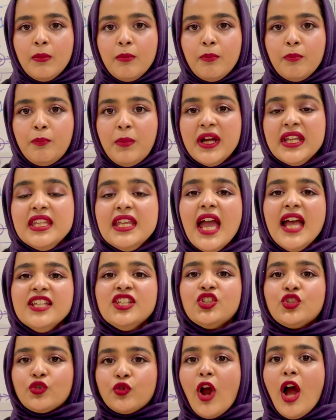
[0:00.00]
But
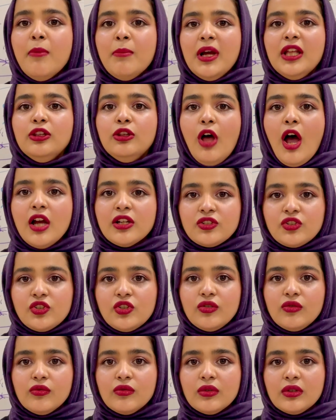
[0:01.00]
yes, trauma locked
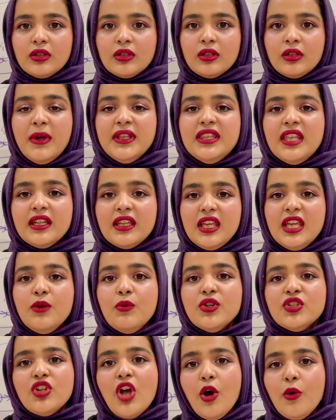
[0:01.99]
you. But the key
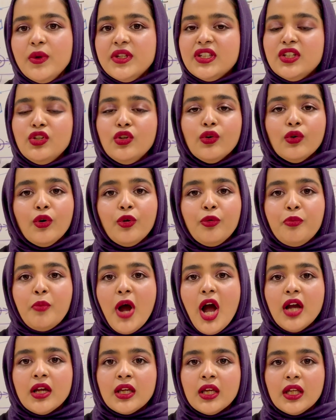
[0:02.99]
was always in your own
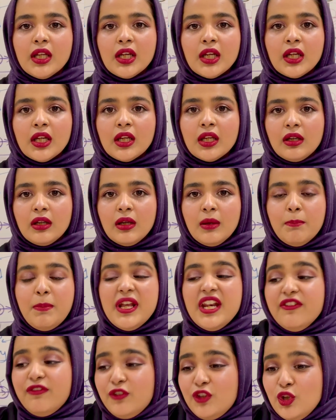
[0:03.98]
pocket. But
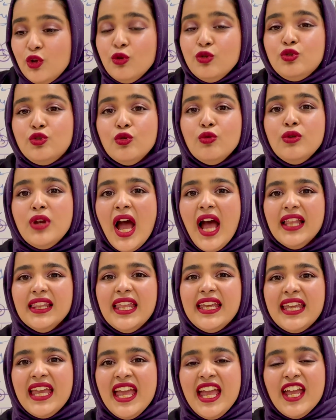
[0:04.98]
if you
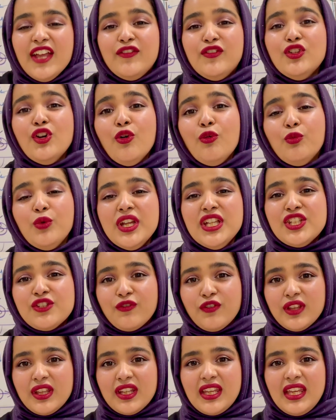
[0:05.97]
don't reach
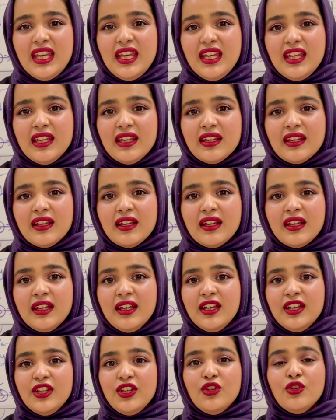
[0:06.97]
for the key,
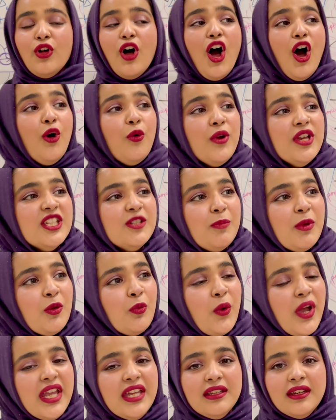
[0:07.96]
you'll always be
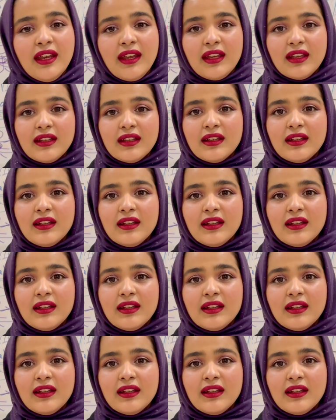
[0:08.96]
waiting.